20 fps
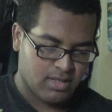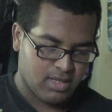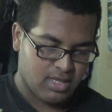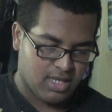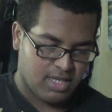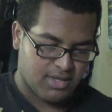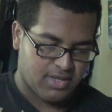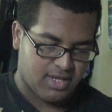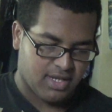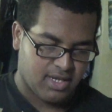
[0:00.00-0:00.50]

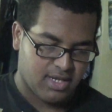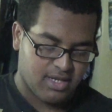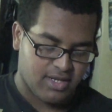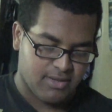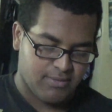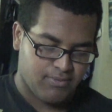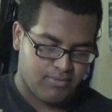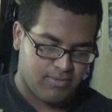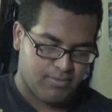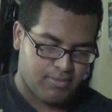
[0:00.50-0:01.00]
And
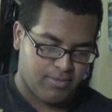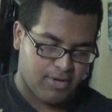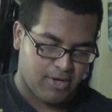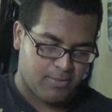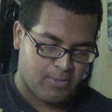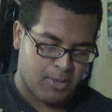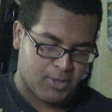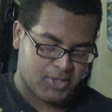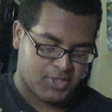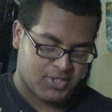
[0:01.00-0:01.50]
then
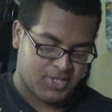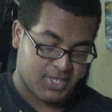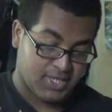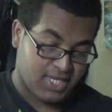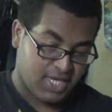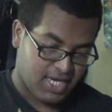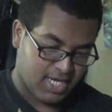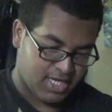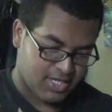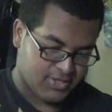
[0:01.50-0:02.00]
Burgess says,
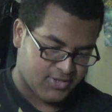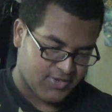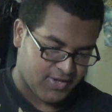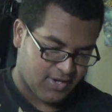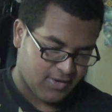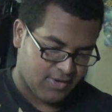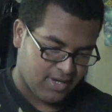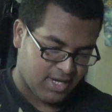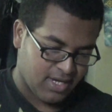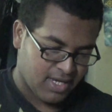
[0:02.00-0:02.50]
"Yeah,
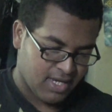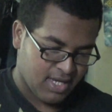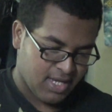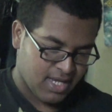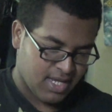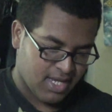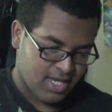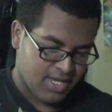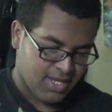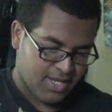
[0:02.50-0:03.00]
sorry."
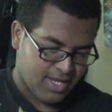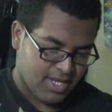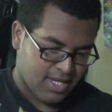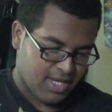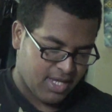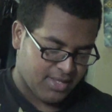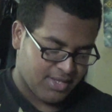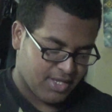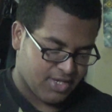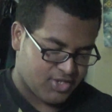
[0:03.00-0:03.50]

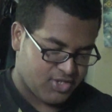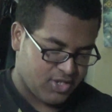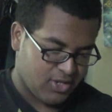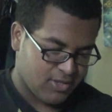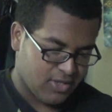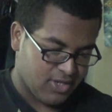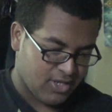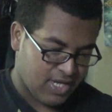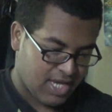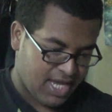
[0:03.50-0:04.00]
And then
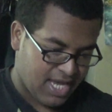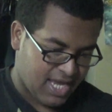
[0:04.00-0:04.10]
Shirley